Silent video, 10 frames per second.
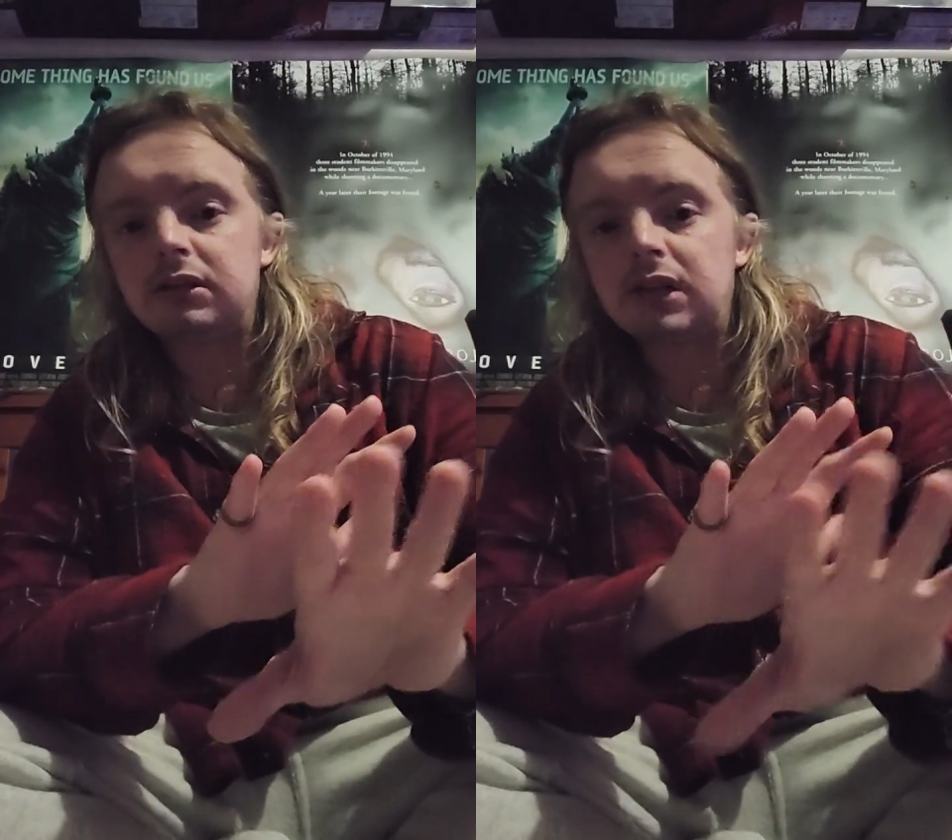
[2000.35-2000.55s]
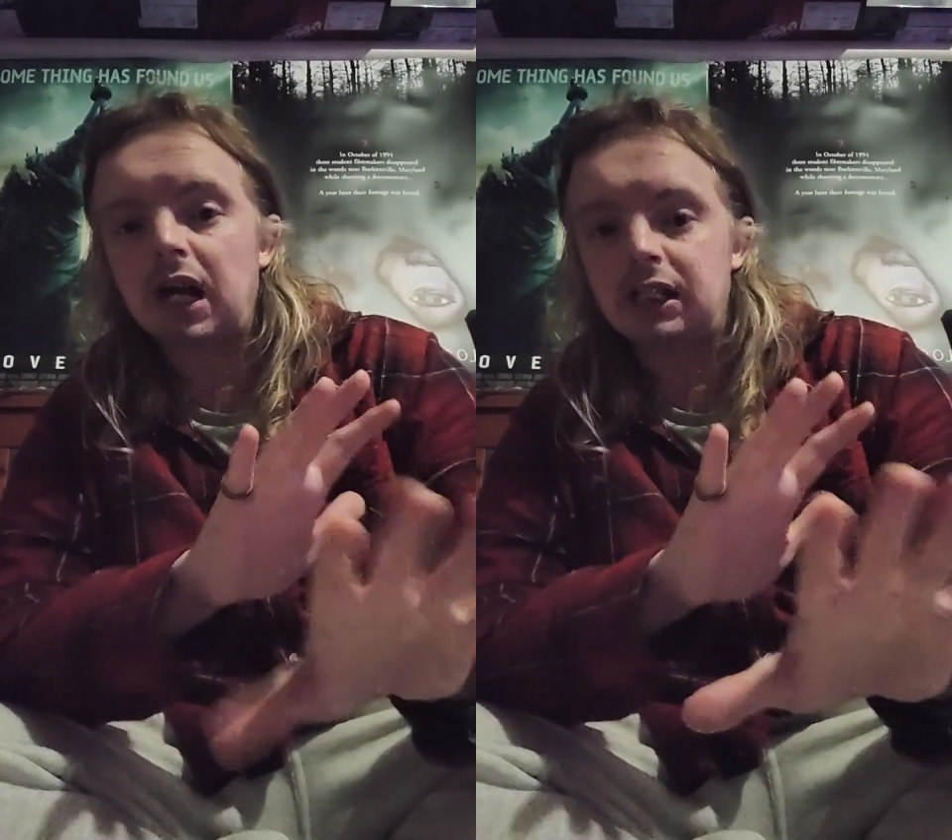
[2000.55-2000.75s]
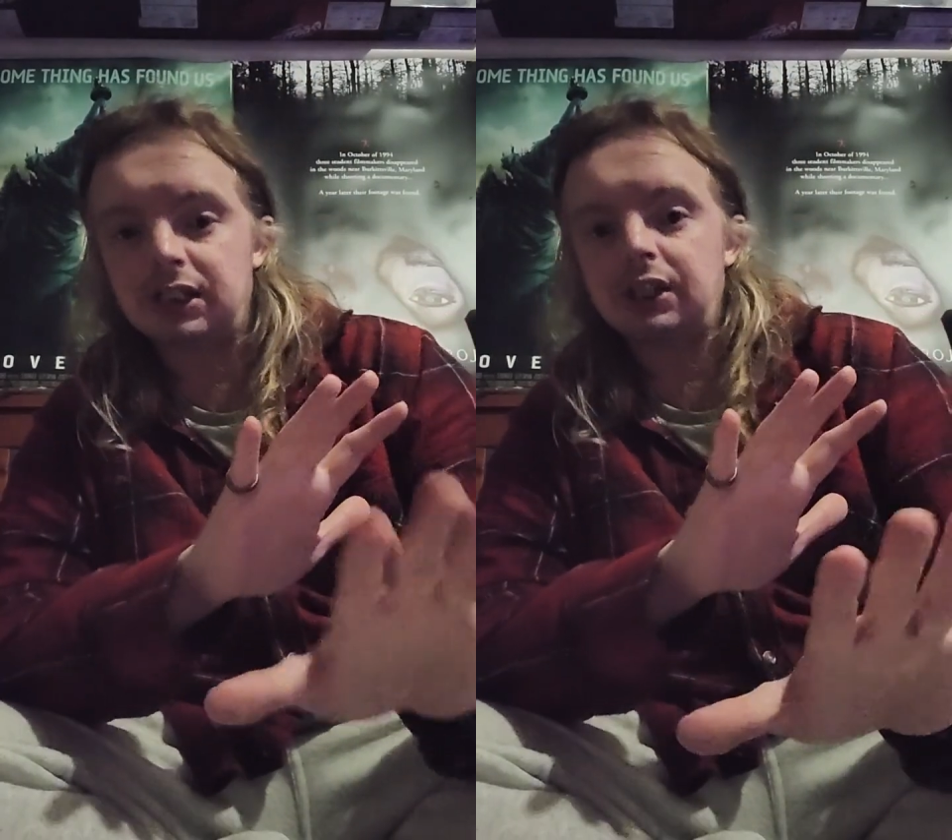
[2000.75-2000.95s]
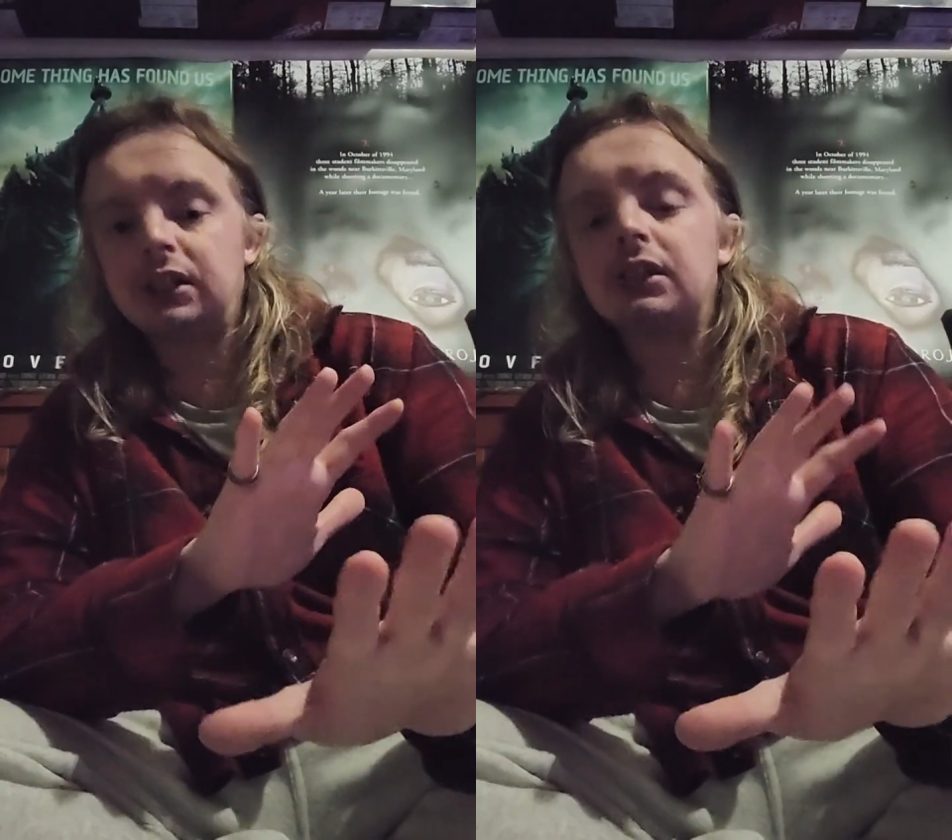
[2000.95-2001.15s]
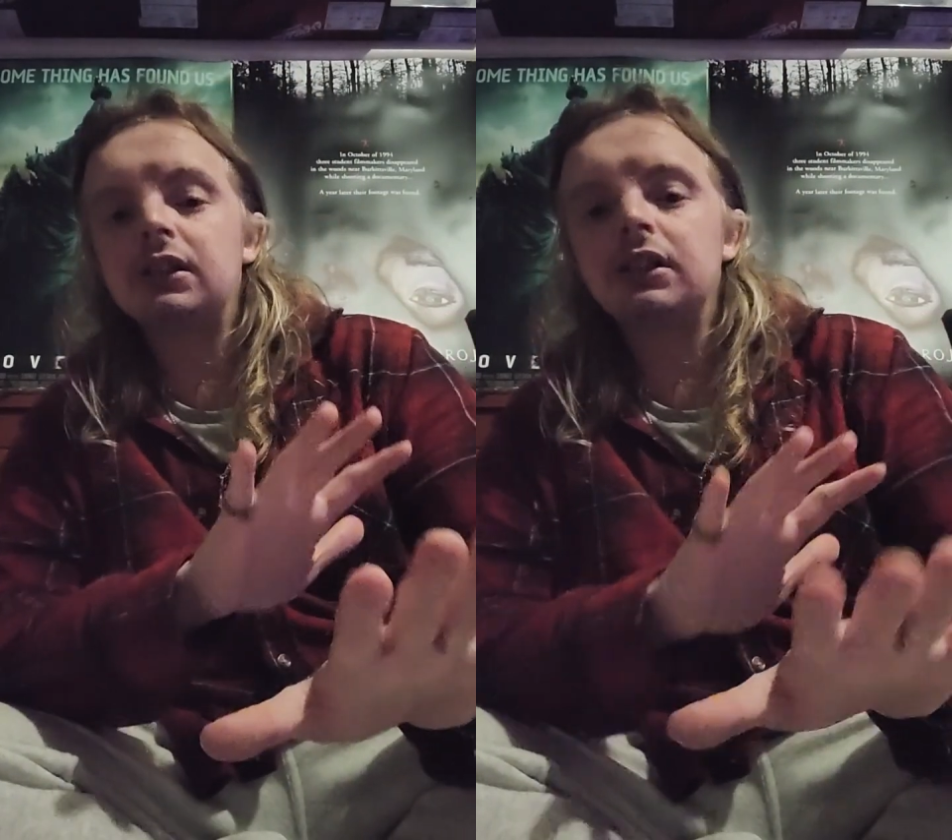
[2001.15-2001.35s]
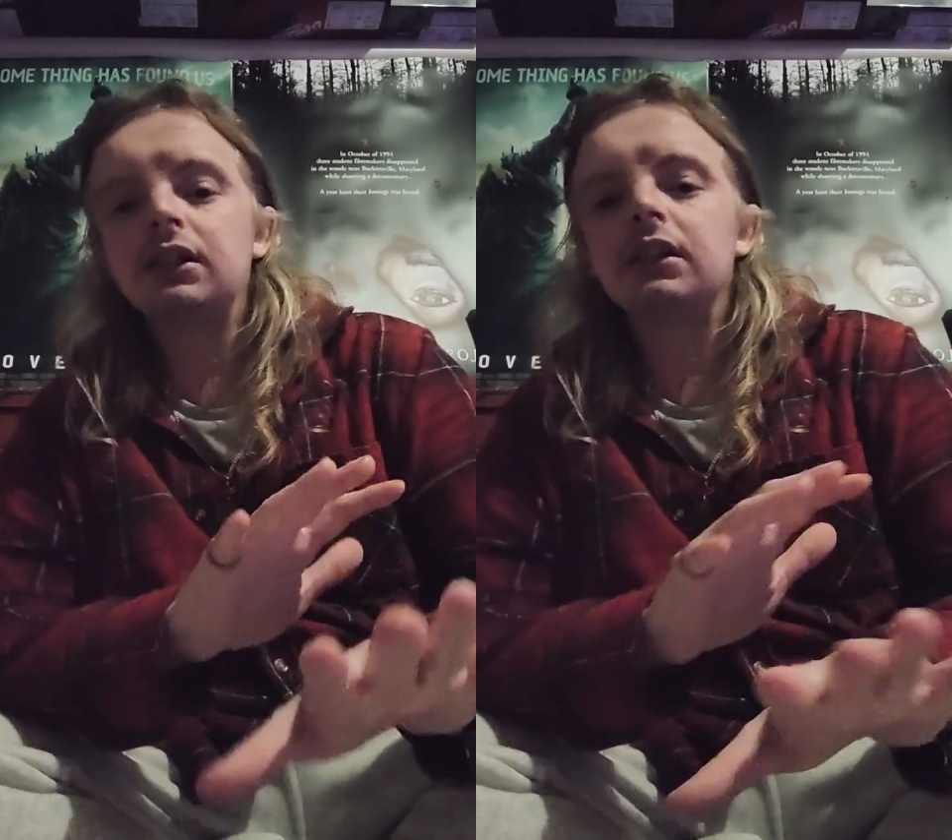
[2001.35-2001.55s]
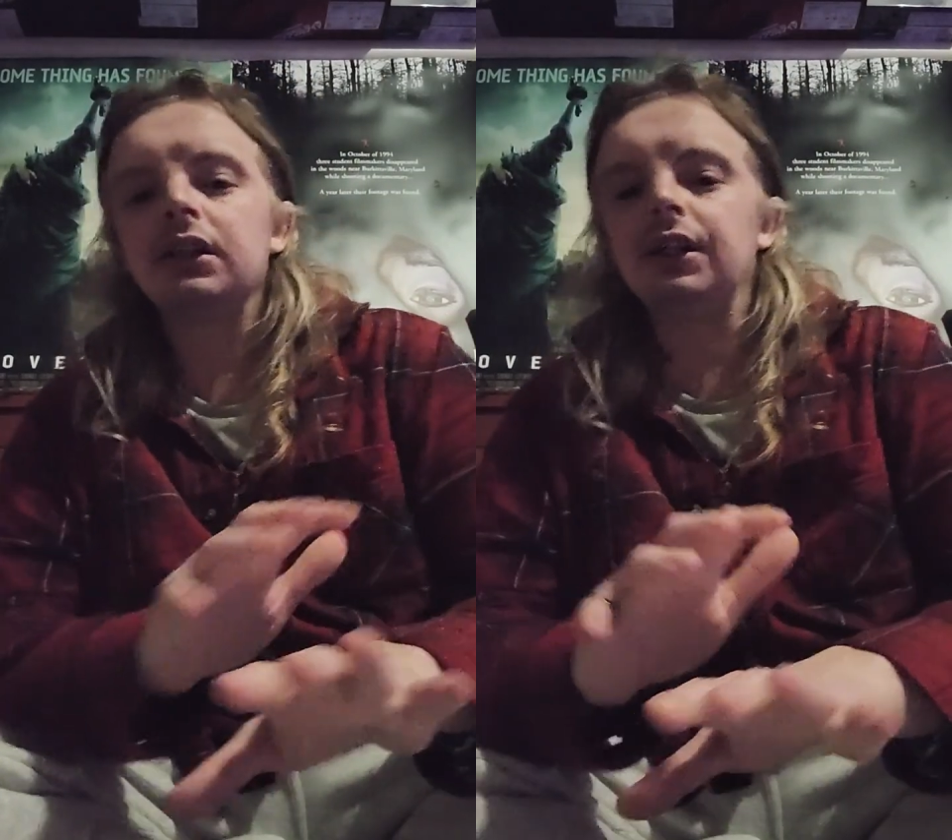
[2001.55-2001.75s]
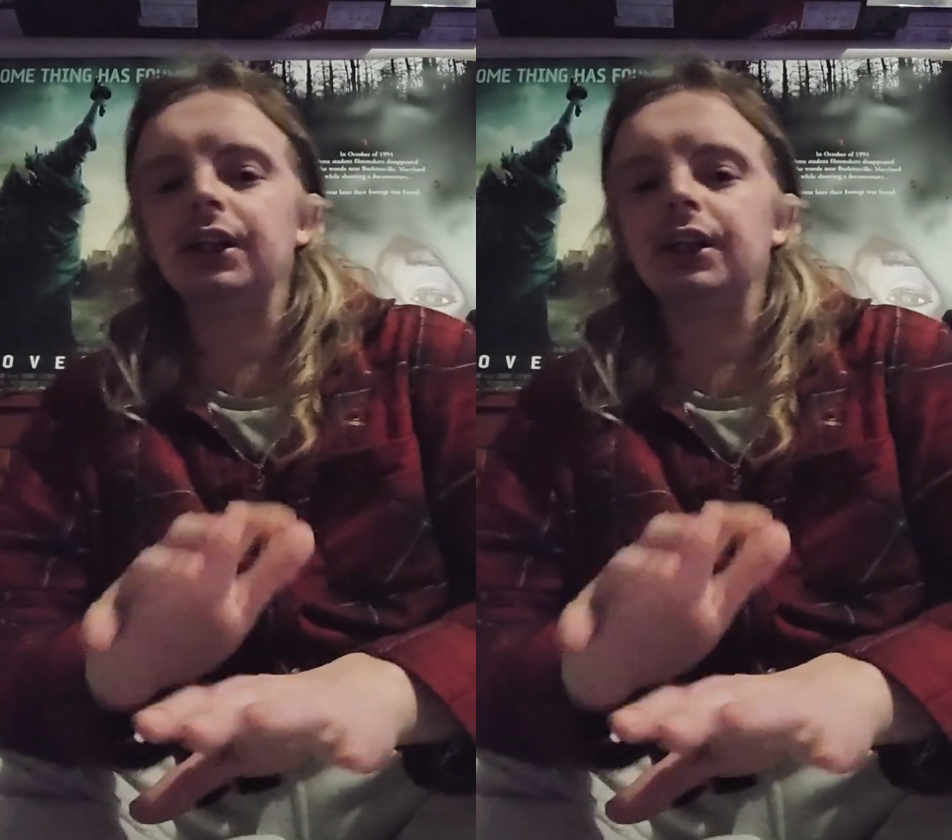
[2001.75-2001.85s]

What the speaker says: touch, you